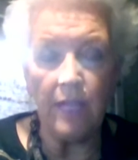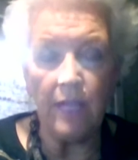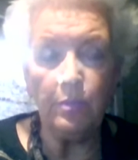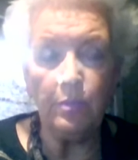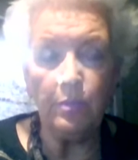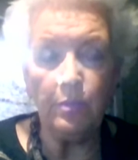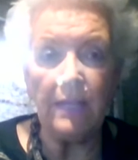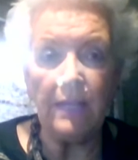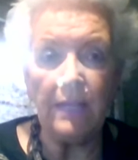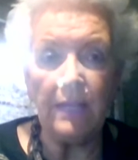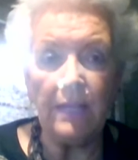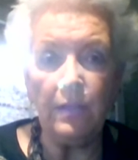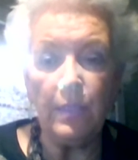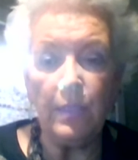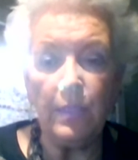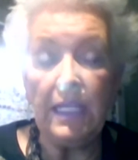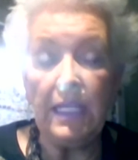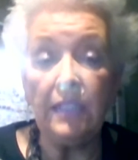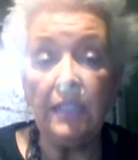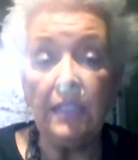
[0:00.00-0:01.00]
but I think we
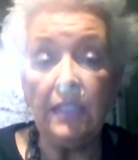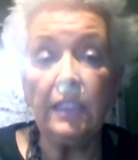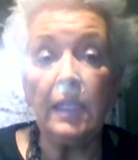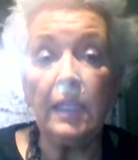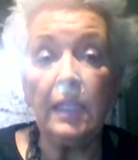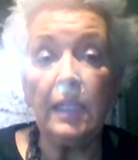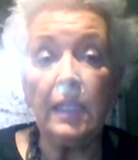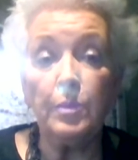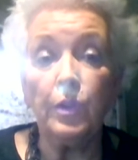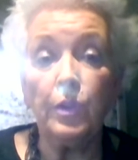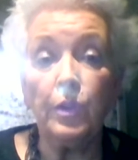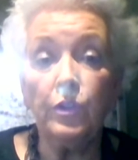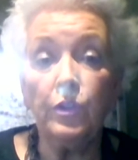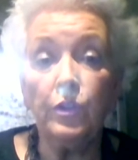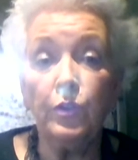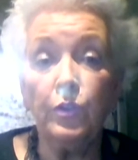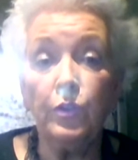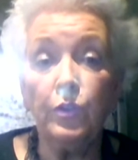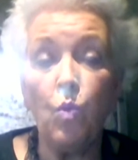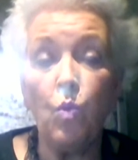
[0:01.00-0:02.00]
can't let that
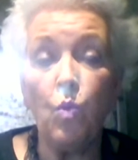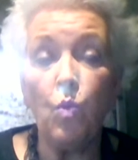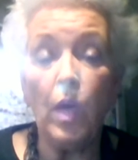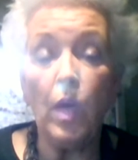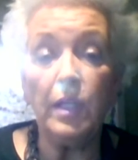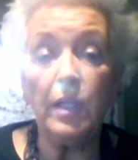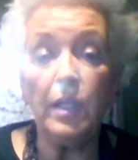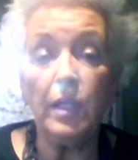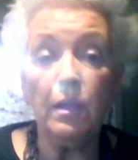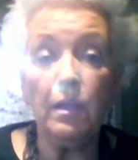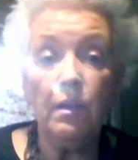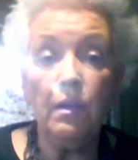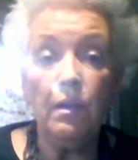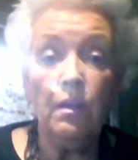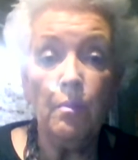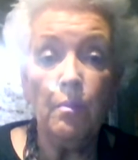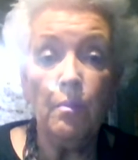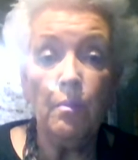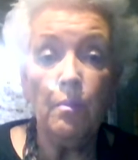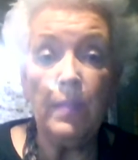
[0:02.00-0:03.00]
preclude what
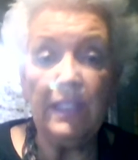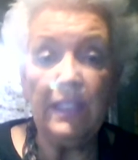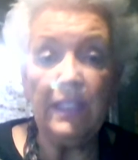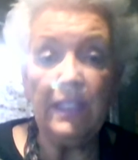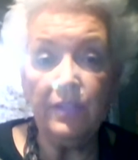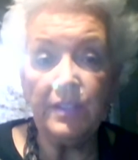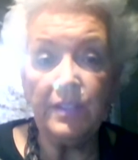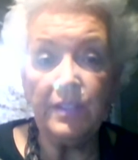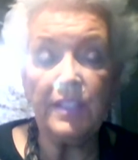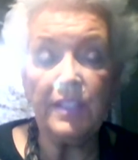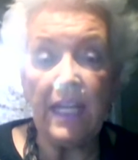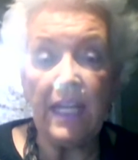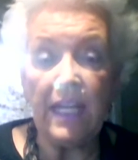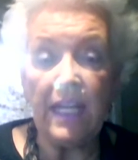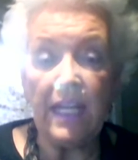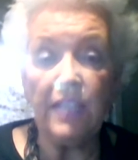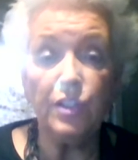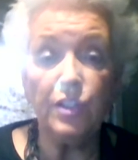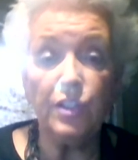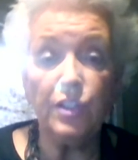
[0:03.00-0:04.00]
many of us can
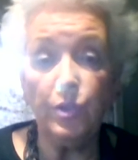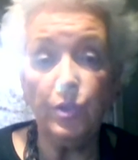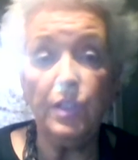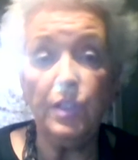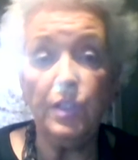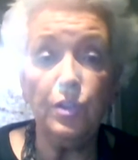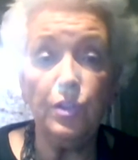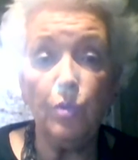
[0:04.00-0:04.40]
do and do